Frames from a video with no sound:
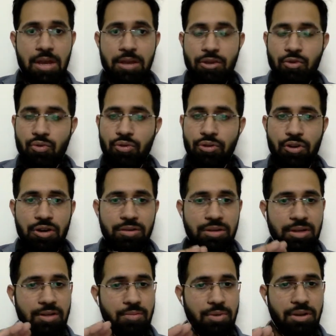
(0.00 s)
Your
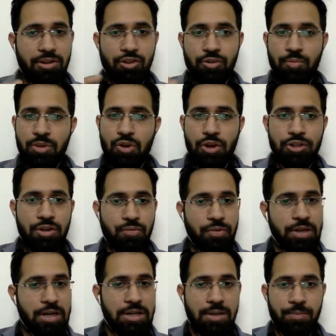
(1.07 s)
Greenberg should be on your
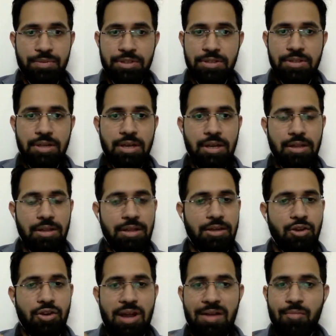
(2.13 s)
fingertips. Then
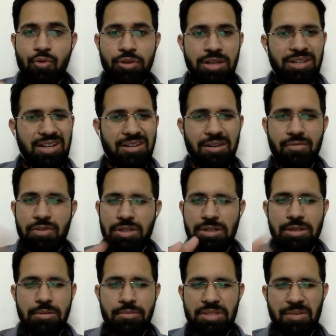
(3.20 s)
your Ramamurthy and Tandon, which
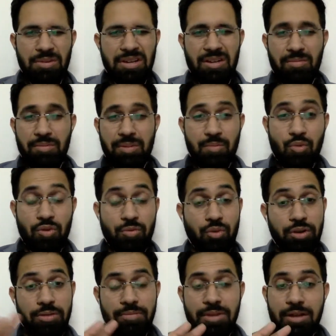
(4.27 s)
is similar but more
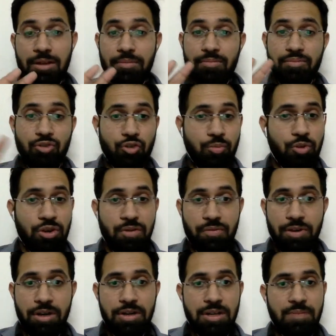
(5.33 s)
boring, should be on your
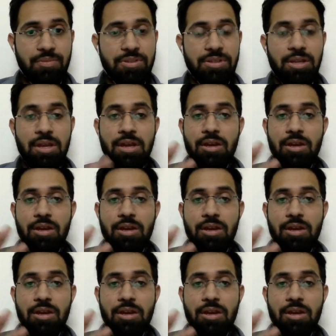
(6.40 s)
fingertips.